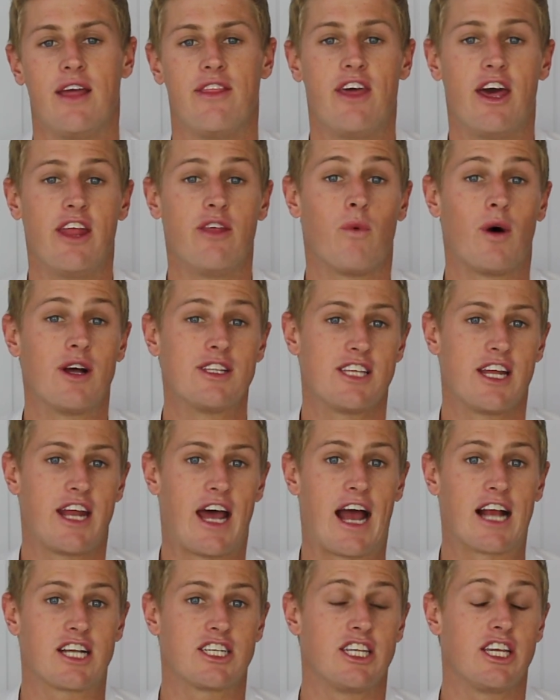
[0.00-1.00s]
They're the ones that
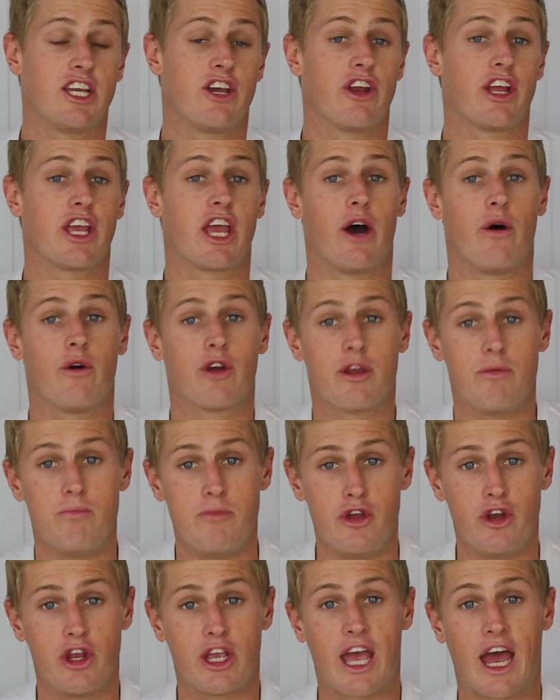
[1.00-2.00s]
are actually going to go and
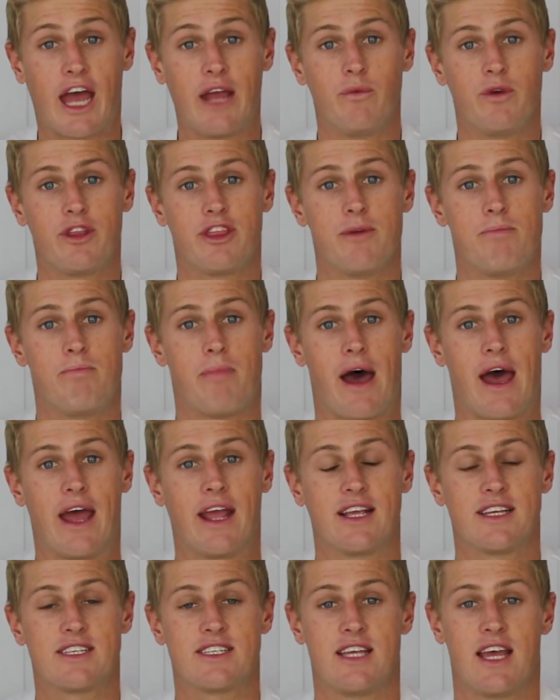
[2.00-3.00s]
communicate with the
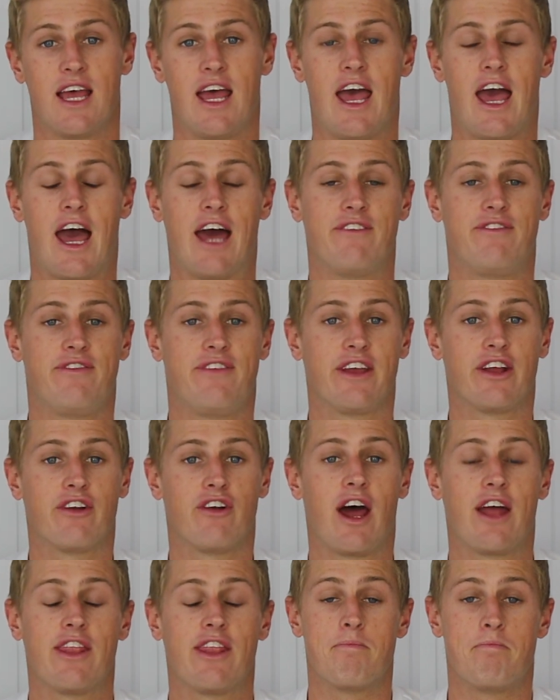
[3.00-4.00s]
banks and
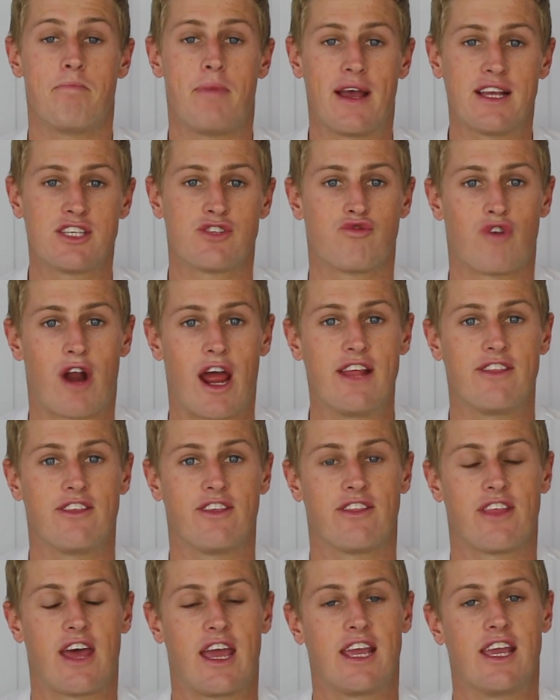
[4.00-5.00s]
figure best rate
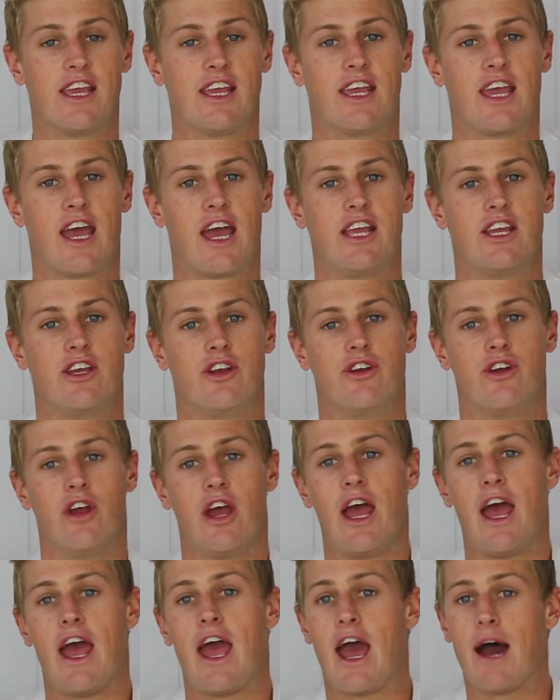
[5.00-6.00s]
that they can get you,
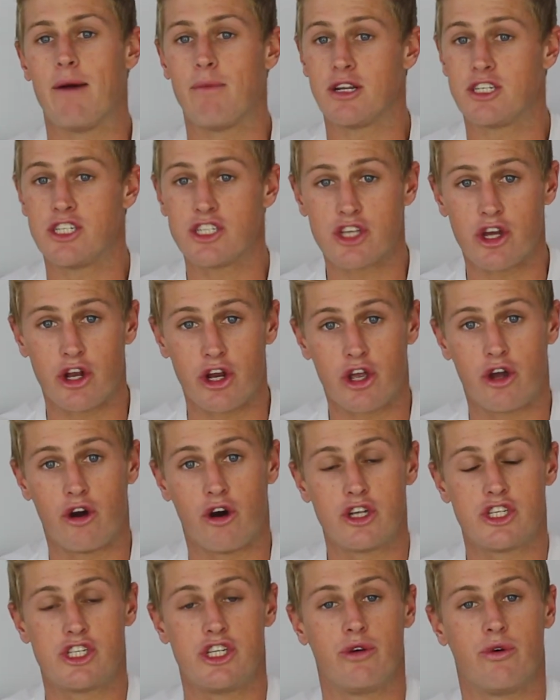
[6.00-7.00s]
how much it's going to
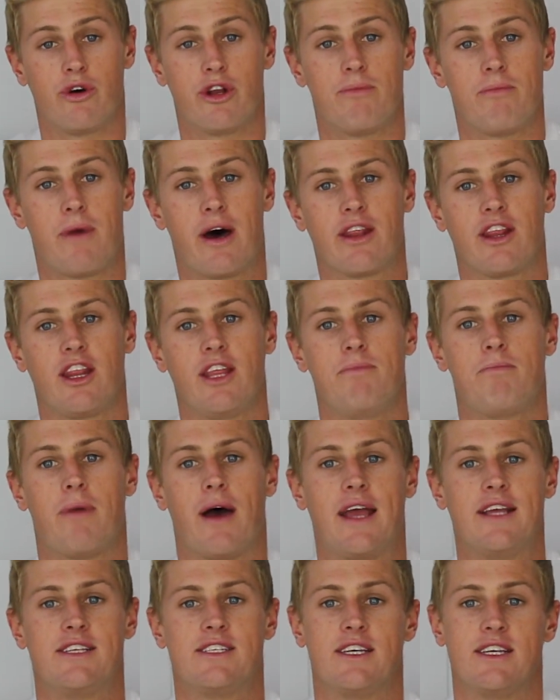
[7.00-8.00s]
cost you on a monthly
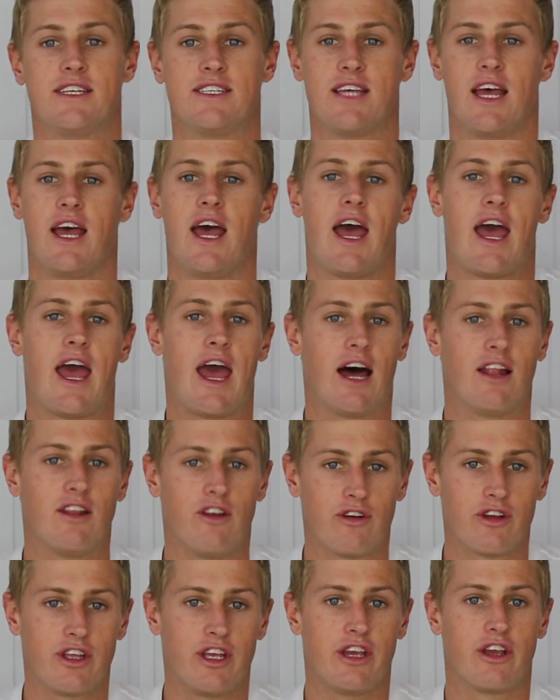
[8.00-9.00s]
basis, how
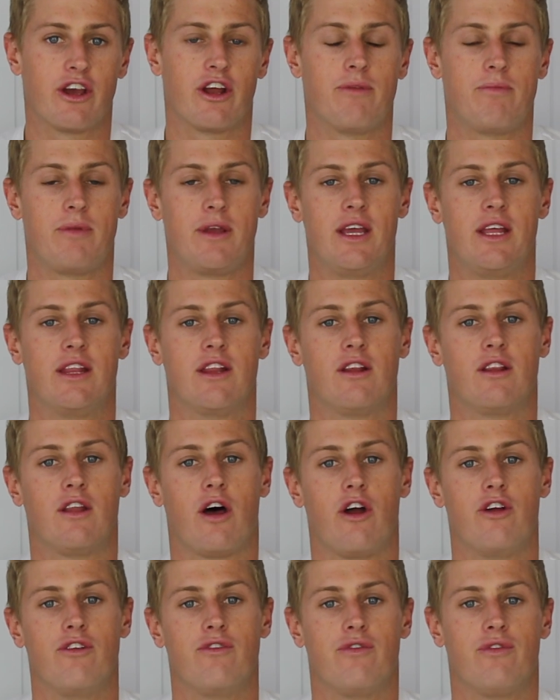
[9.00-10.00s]
long you're going to be in the
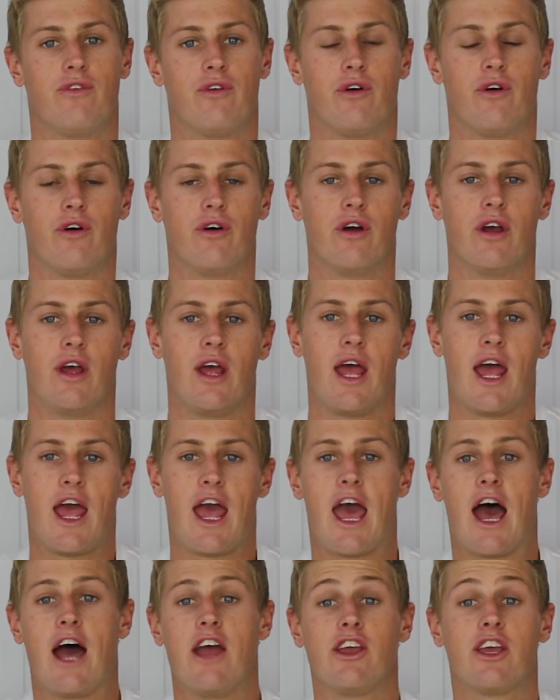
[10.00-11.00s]
loan for,
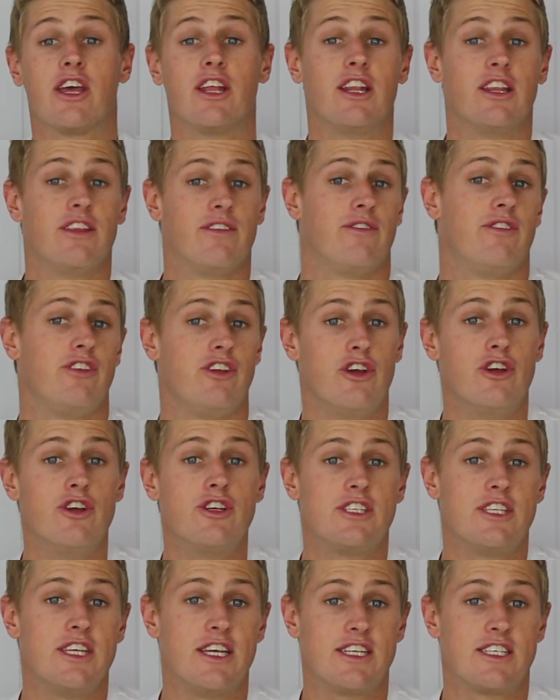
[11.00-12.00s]
how you can
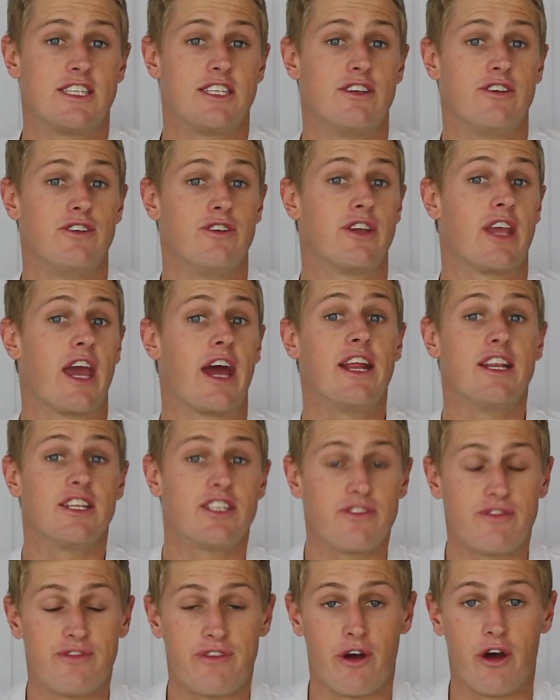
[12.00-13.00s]
use this to get
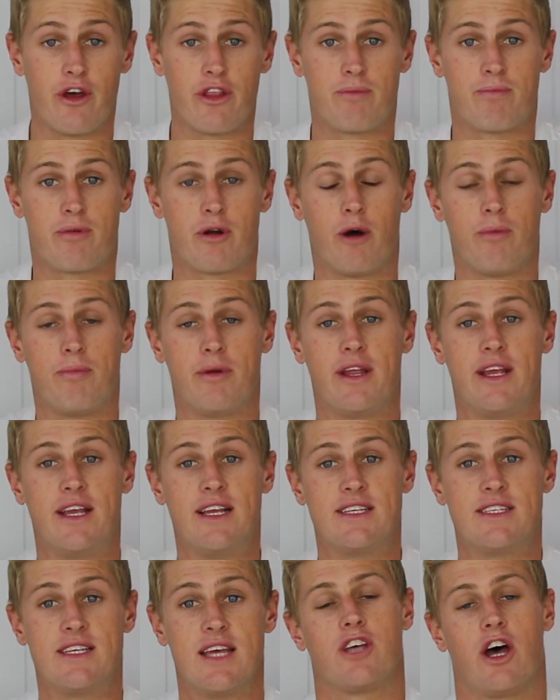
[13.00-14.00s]
into further
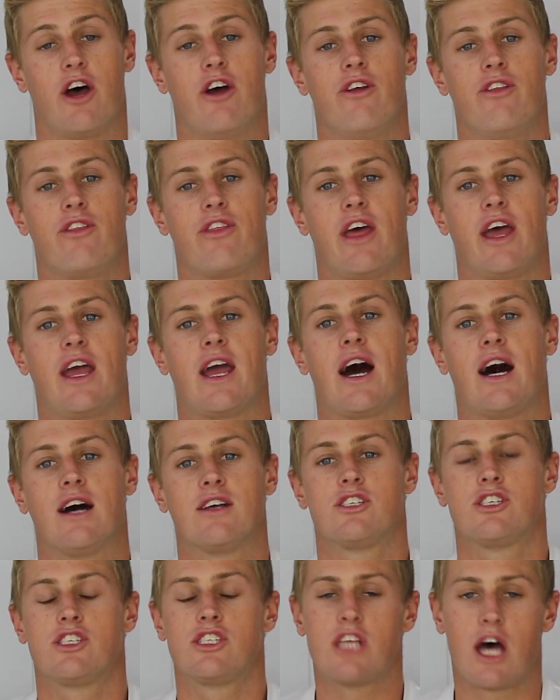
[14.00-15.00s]
properties. So they
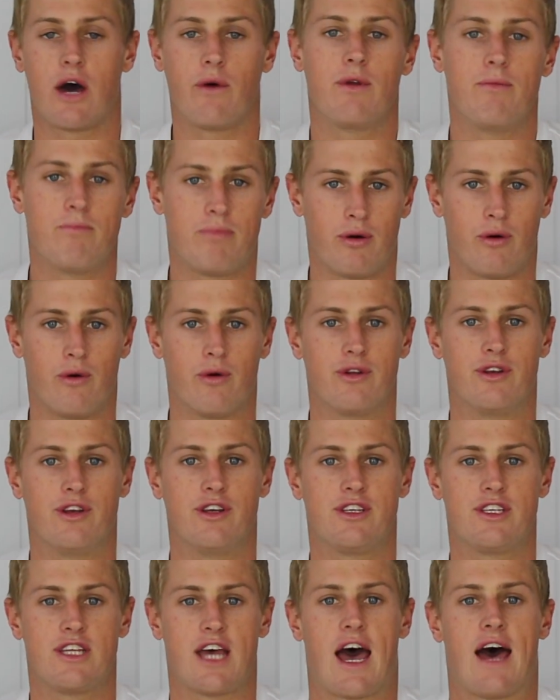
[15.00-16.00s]
are so
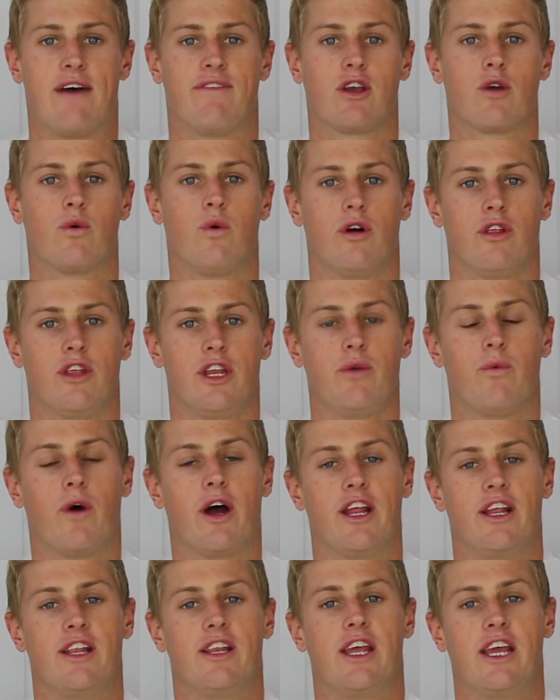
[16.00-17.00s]
important to have a quality
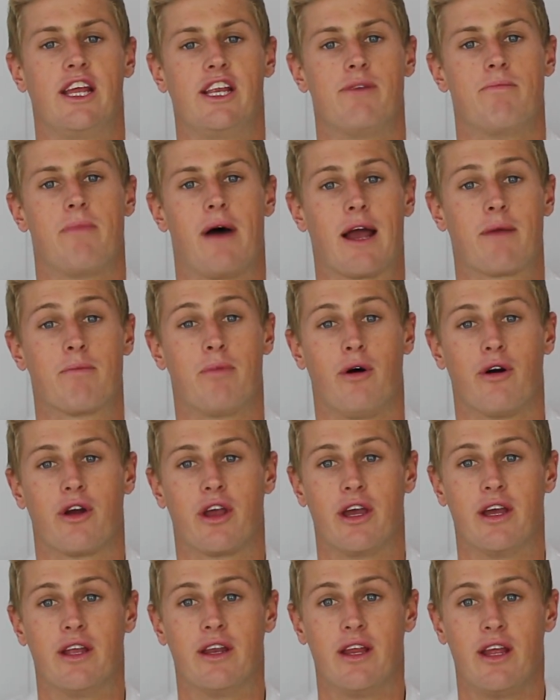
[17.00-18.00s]
one in your back
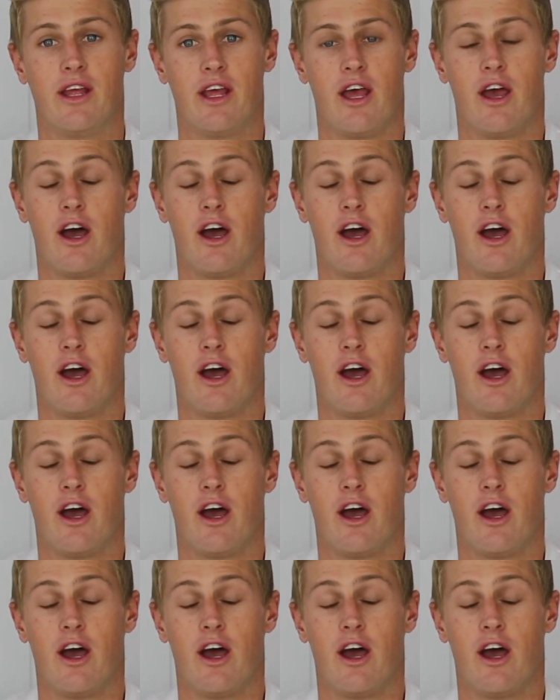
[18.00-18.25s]
pocket.